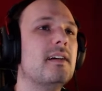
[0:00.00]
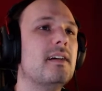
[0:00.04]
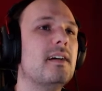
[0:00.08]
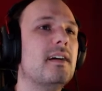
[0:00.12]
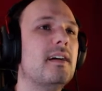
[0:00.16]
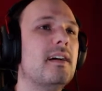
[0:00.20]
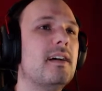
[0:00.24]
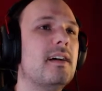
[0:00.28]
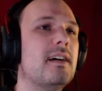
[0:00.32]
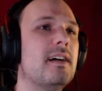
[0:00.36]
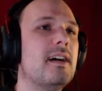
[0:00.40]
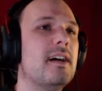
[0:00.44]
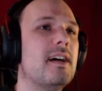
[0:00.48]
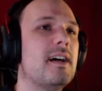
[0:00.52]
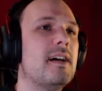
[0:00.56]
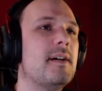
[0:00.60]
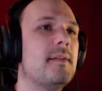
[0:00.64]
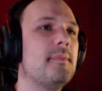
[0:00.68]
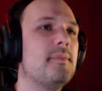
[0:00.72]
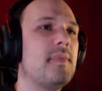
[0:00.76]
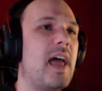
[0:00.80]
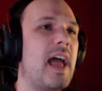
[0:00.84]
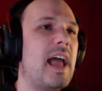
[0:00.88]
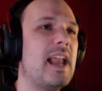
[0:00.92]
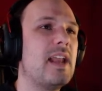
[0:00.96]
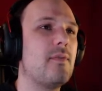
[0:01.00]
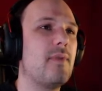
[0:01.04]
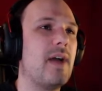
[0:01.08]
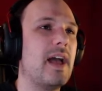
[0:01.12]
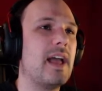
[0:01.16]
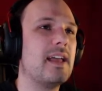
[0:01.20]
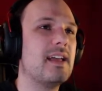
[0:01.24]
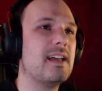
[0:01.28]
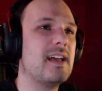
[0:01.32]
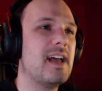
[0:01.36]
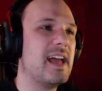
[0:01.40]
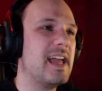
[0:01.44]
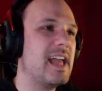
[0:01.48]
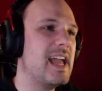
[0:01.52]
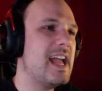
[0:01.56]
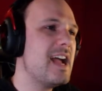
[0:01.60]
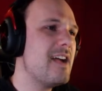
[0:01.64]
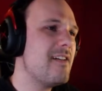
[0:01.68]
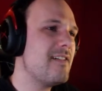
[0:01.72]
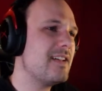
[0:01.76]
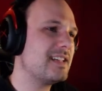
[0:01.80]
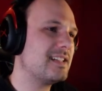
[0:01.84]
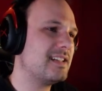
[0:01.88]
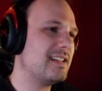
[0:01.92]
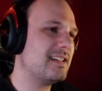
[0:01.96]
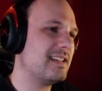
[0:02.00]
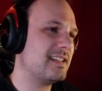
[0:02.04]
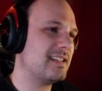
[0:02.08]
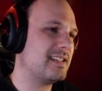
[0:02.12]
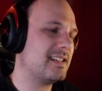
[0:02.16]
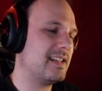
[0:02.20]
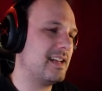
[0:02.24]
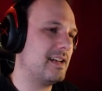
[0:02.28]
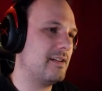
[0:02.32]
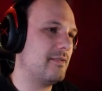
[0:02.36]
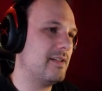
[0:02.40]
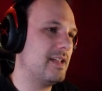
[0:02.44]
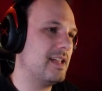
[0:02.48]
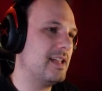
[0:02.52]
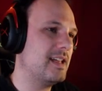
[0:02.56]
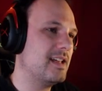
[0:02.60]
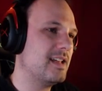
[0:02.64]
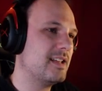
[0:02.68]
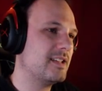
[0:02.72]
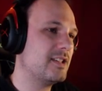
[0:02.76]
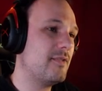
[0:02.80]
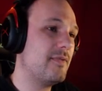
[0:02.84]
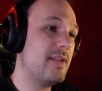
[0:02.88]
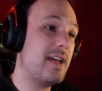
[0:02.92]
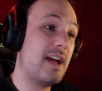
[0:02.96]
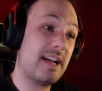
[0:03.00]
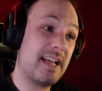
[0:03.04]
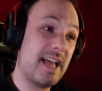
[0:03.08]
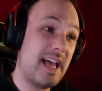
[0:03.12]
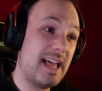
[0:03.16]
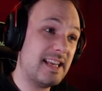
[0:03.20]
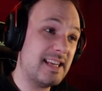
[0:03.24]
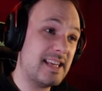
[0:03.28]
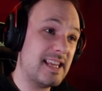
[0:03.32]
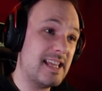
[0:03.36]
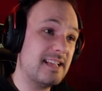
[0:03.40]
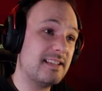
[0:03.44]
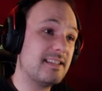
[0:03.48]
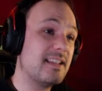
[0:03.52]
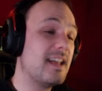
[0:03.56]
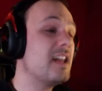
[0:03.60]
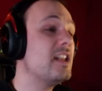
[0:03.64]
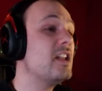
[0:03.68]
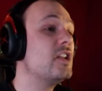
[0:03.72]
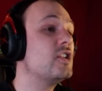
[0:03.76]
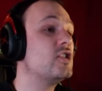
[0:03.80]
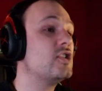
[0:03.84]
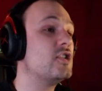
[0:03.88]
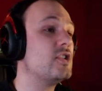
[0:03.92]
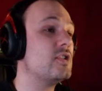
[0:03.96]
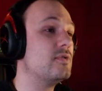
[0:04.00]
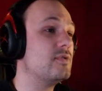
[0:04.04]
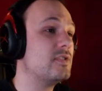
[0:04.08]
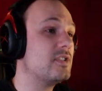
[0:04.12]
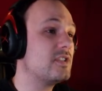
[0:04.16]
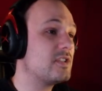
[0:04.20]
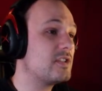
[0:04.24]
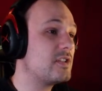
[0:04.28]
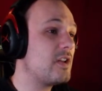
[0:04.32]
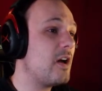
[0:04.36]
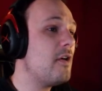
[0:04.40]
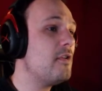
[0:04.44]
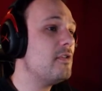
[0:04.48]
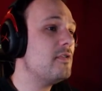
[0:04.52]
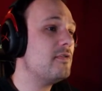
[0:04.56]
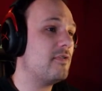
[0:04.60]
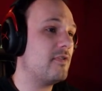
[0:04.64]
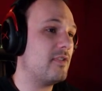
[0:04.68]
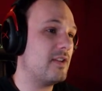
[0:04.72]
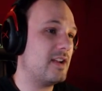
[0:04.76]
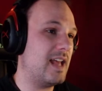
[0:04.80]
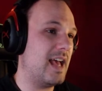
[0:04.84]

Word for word: Anyway, here is the distillery. So we again need an attuned stone for